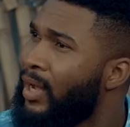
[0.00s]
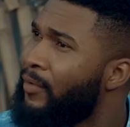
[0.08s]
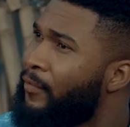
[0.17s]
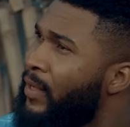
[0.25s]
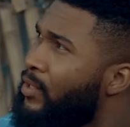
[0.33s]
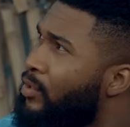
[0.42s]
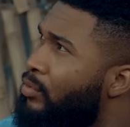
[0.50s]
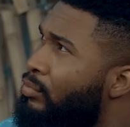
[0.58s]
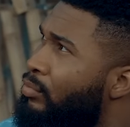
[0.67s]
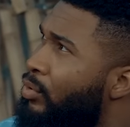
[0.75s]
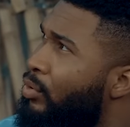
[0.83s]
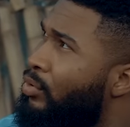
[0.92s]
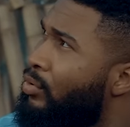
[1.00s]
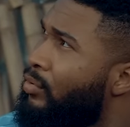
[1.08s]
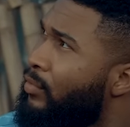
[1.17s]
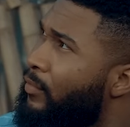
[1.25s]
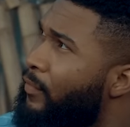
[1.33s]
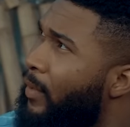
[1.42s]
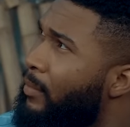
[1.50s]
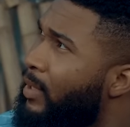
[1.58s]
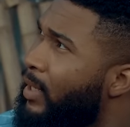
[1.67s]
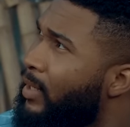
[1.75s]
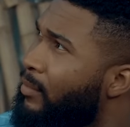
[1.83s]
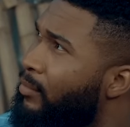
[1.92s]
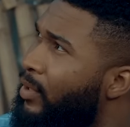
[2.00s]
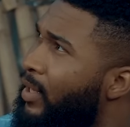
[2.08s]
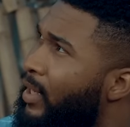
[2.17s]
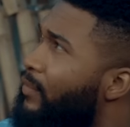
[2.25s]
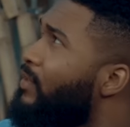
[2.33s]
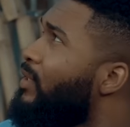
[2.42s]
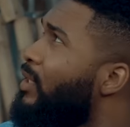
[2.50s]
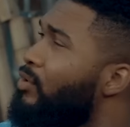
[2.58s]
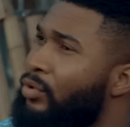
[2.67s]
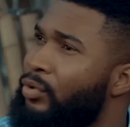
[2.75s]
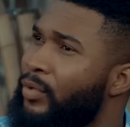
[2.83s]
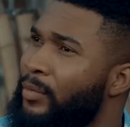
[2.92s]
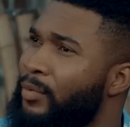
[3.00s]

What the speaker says: Her face looks familiar. More like I've seen her somewhere